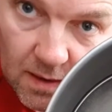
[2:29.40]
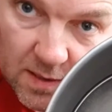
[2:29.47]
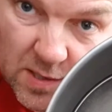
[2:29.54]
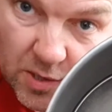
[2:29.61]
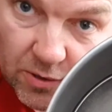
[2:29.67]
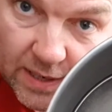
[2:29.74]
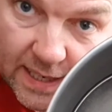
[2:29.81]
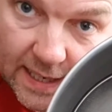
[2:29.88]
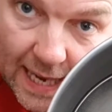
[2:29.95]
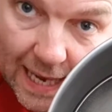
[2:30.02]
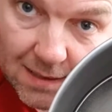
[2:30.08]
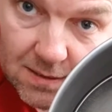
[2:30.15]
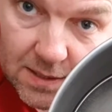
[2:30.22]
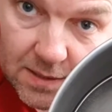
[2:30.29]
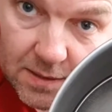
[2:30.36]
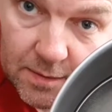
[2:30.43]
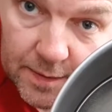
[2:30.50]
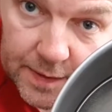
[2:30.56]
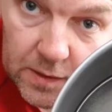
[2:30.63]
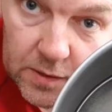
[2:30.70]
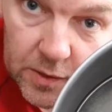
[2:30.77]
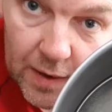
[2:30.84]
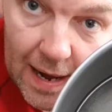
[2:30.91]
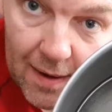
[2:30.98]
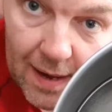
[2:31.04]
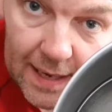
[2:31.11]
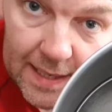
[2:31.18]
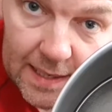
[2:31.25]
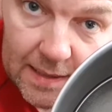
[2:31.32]
screen now to filter
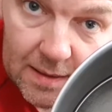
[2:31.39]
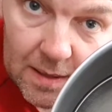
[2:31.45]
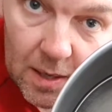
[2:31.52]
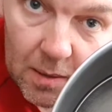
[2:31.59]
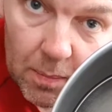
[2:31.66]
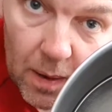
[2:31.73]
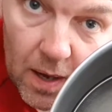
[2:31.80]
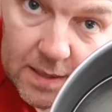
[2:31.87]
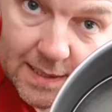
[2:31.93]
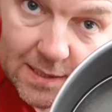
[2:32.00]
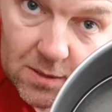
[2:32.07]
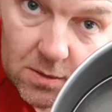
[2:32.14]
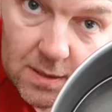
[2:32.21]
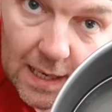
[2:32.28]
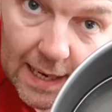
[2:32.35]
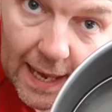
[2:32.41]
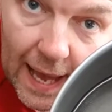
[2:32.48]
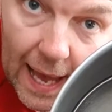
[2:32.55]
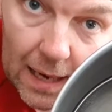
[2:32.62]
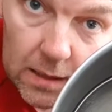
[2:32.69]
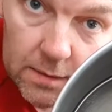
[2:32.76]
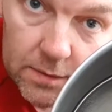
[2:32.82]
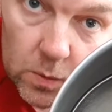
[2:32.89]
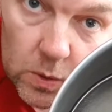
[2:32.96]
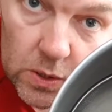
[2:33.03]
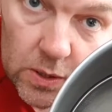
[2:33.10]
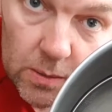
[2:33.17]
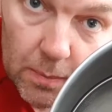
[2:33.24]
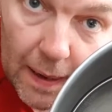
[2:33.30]
out any particles that get out of the
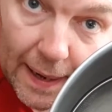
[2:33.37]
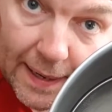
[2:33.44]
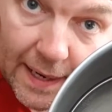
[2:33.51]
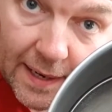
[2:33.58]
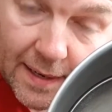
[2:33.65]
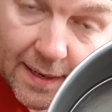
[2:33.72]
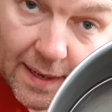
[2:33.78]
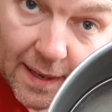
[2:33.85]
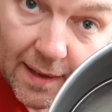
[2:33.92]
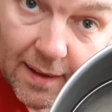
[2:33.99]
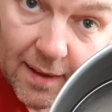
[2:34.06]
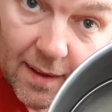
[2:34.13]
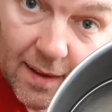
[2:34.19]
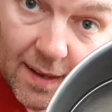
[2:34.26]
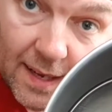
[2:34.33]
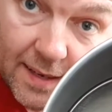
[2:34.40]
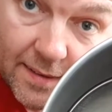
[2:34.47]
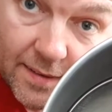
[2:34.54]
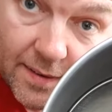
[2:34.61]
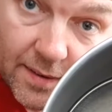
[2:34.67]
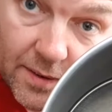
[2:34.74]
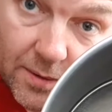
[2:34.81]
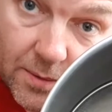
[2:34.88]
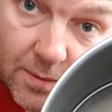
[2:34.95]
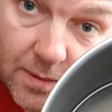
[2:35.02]
work bag into